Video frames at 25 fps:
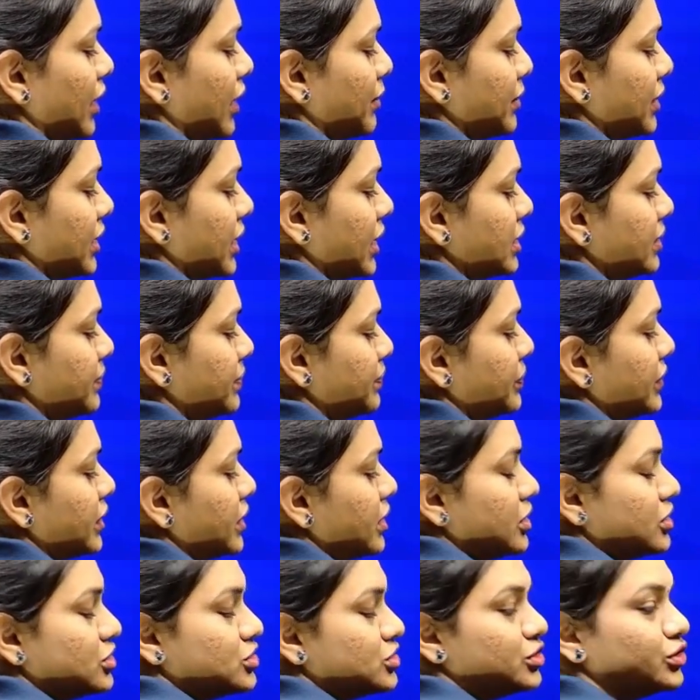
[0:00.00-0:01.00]
Am I right?
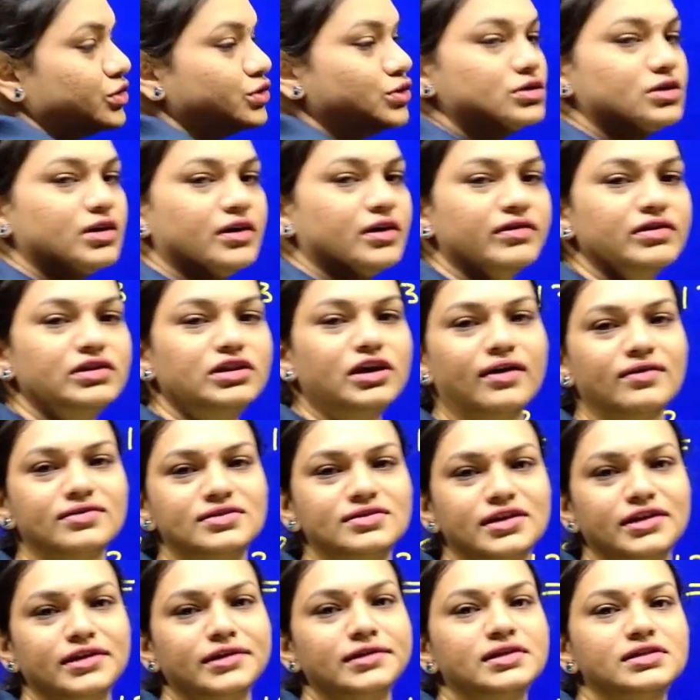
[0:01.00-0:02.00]
So, root over
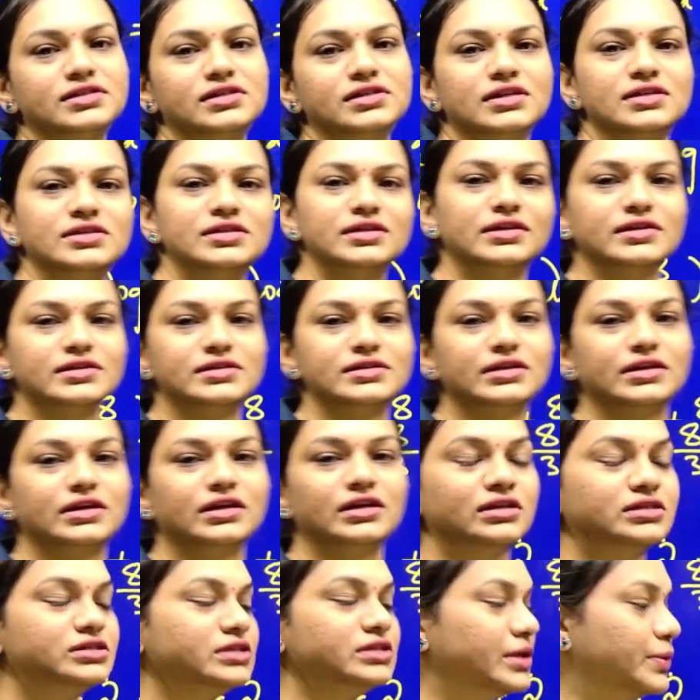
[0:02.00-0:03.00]
1000 in the sense it is
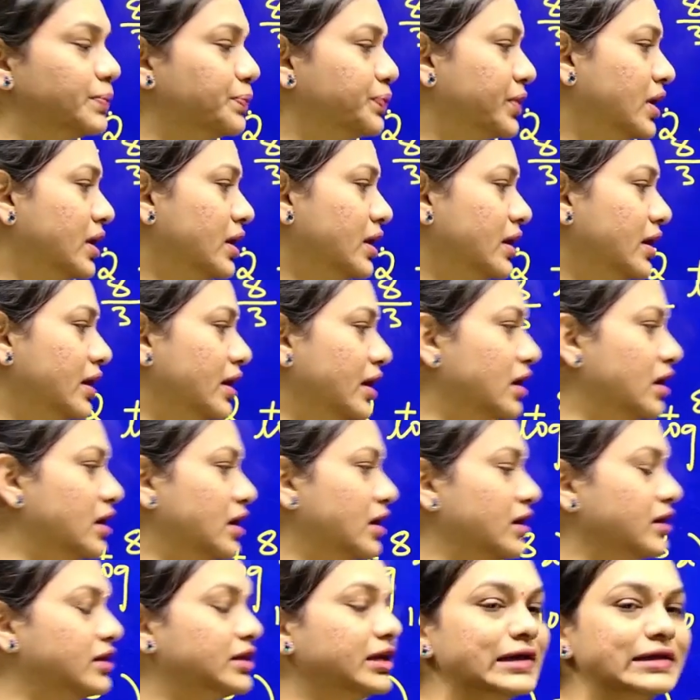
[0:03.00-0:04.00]
a, see,
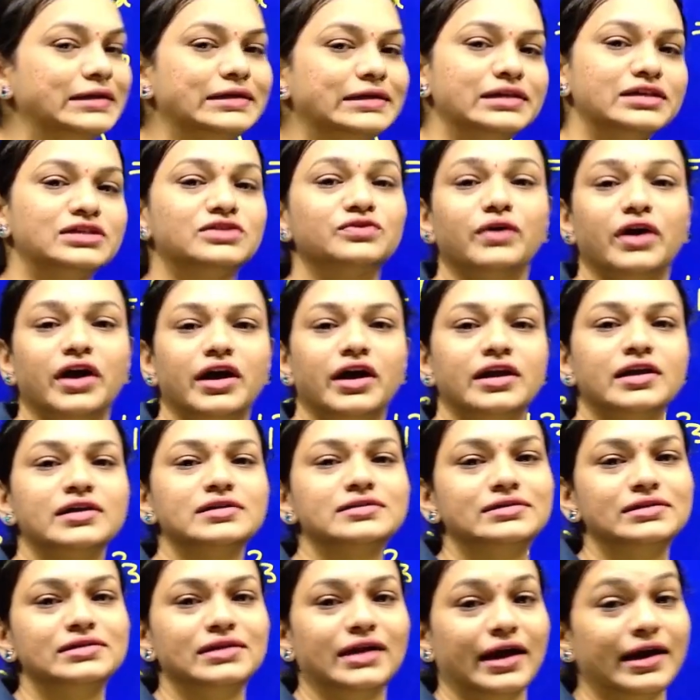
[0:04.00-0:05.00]
uh, 30 square
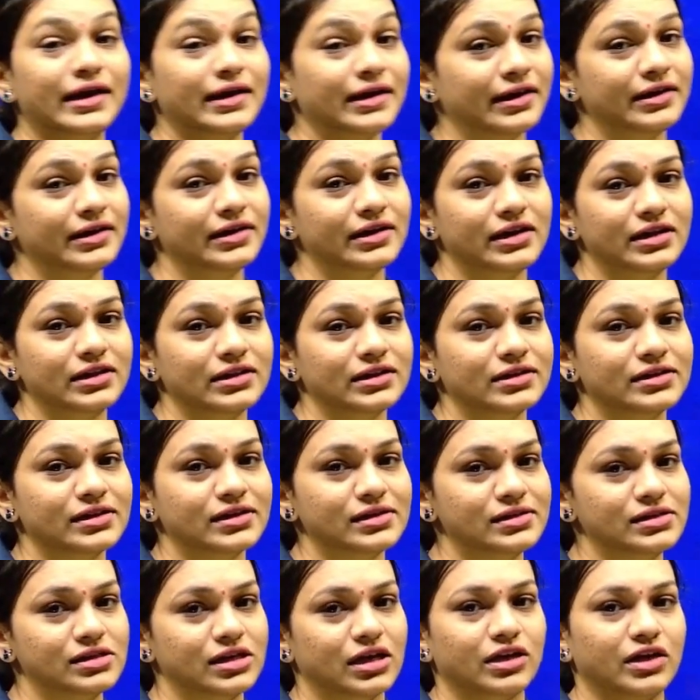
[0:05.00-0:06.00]
is 900 in the
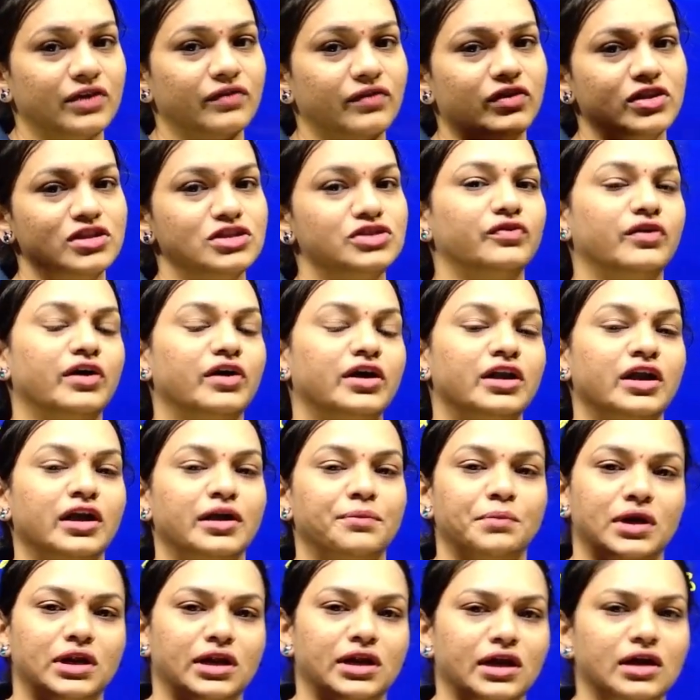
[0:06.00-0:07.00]
sense 31 square
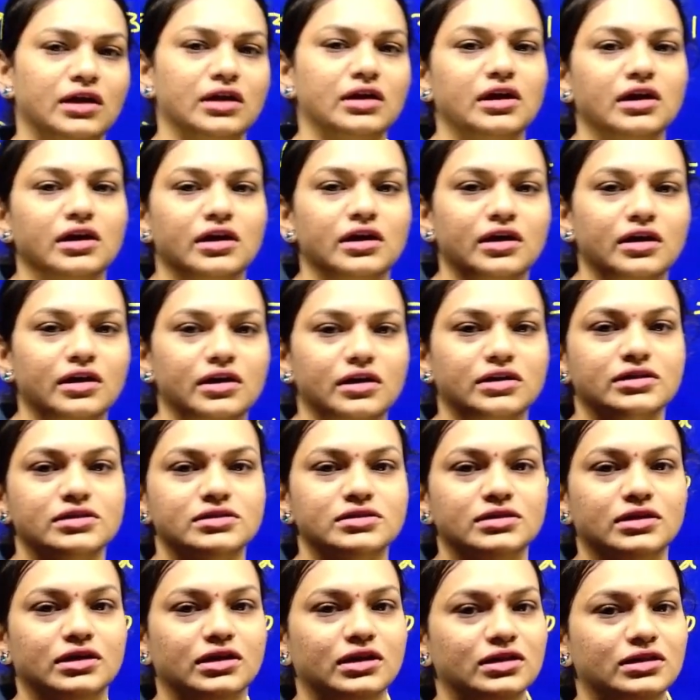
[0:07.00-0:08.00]
you may take nearer it
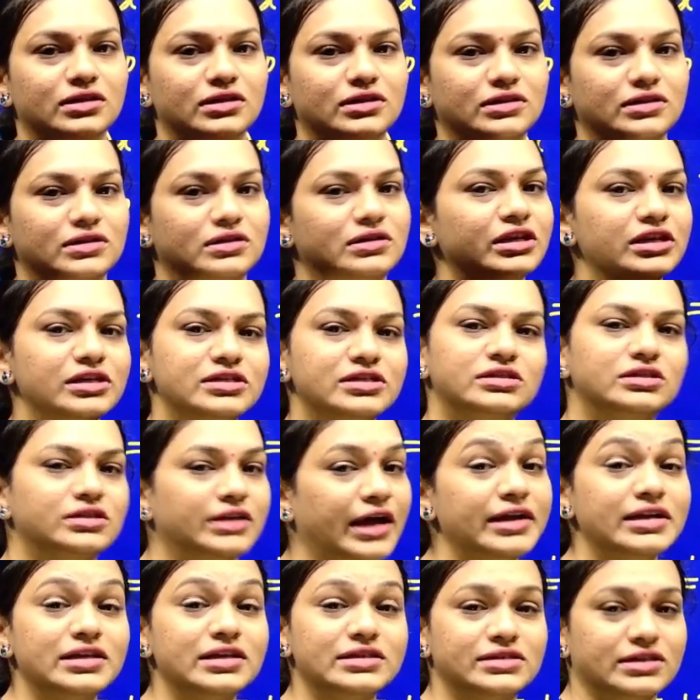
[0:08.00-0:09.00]
is a uh,
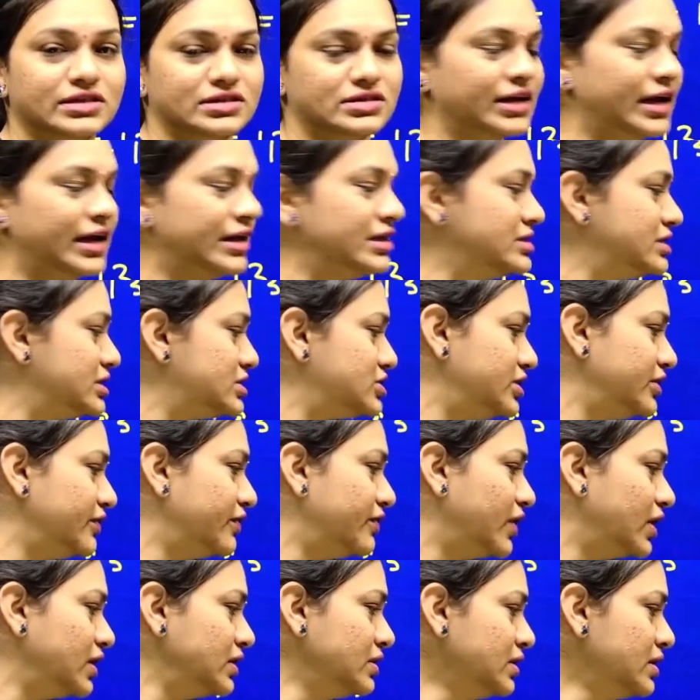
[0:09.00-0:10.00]
396,
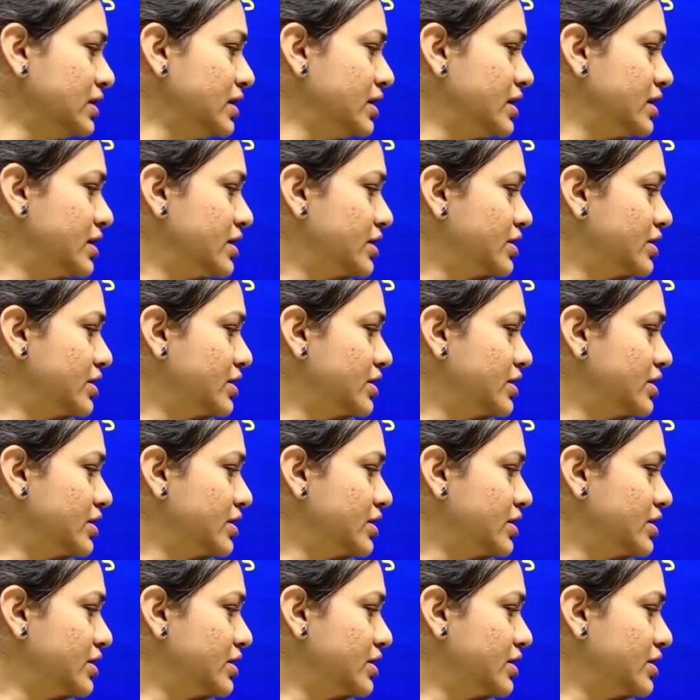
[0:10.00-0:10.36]
961.